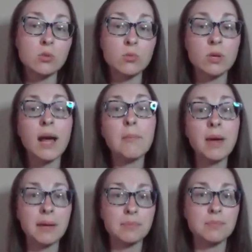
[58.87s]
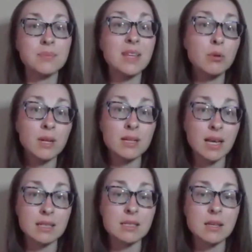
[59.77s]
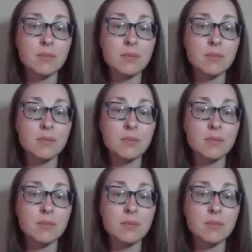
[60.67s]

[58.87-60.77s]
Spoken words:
were not met. They were neglected.